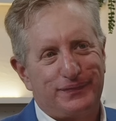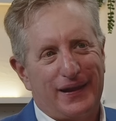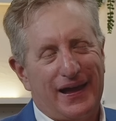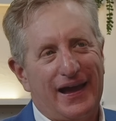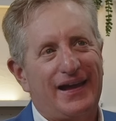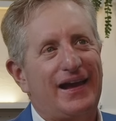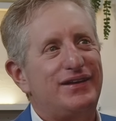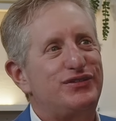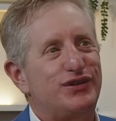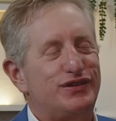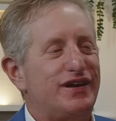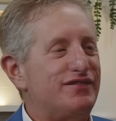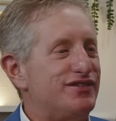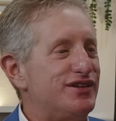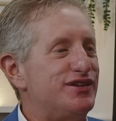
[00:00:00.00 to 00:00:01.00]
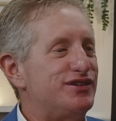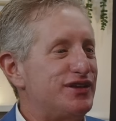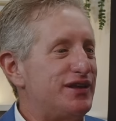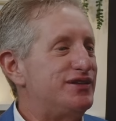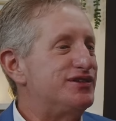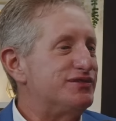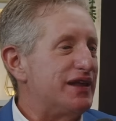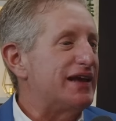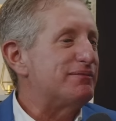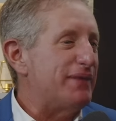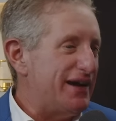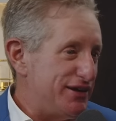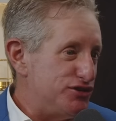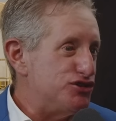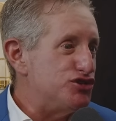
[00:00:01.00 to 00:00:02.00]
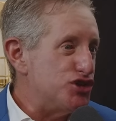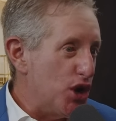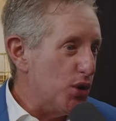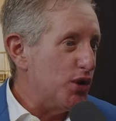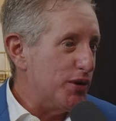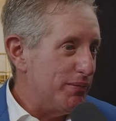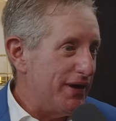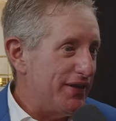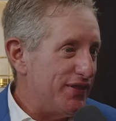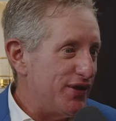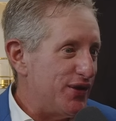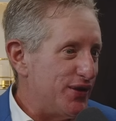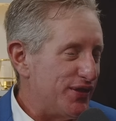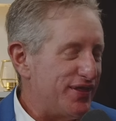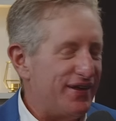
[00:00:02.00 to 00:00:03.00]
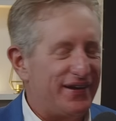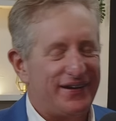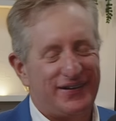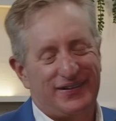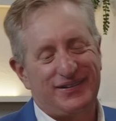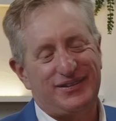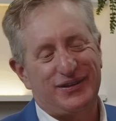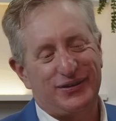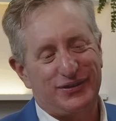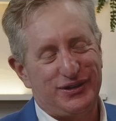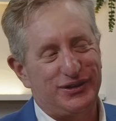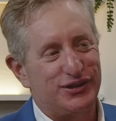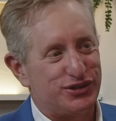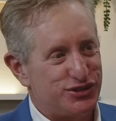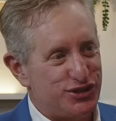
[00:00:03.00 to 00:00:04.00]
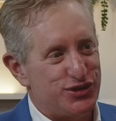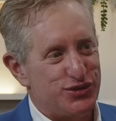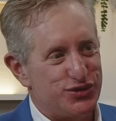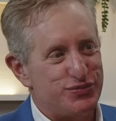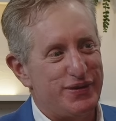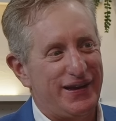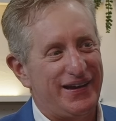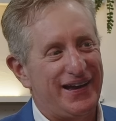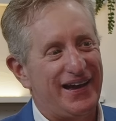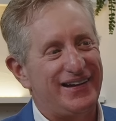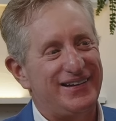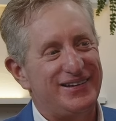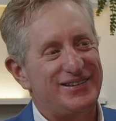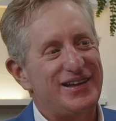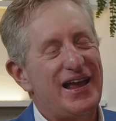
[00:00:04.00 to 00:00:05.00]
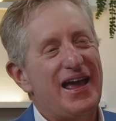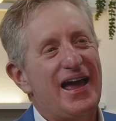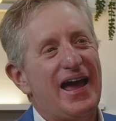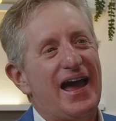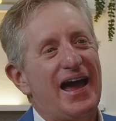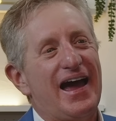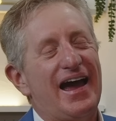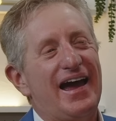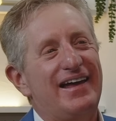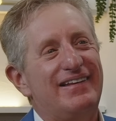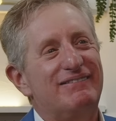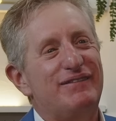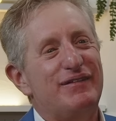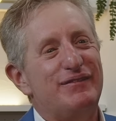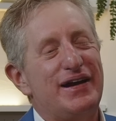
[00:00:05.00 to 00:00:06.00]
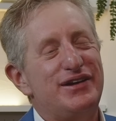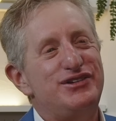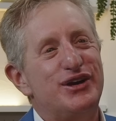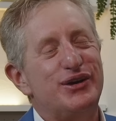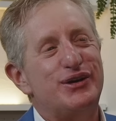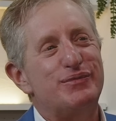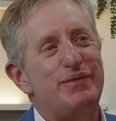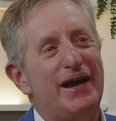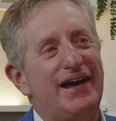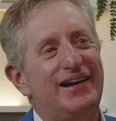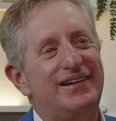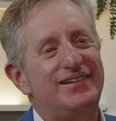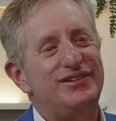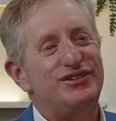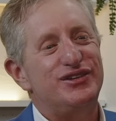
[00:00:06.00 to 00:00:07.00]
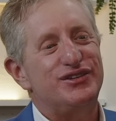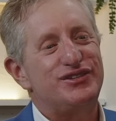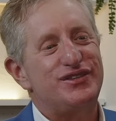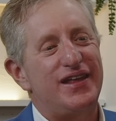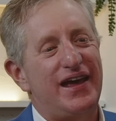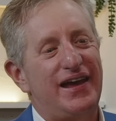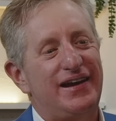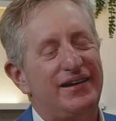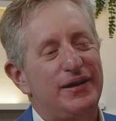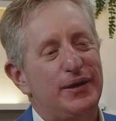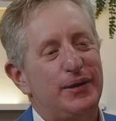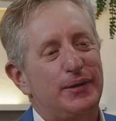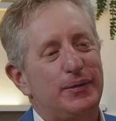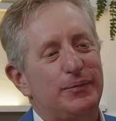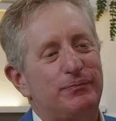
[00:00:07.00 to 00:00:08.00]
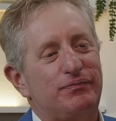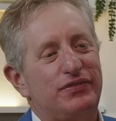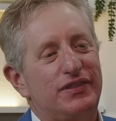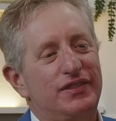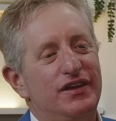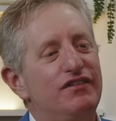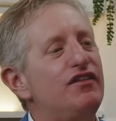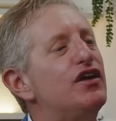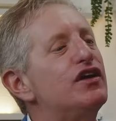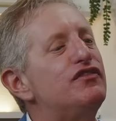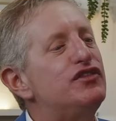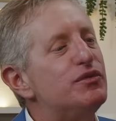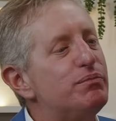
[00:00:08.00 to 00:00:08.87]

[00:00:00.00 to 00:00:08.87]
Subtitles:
I sort of have it's like my joke about the whole thing. So you'll excuse me. My joke about it is just that there are very few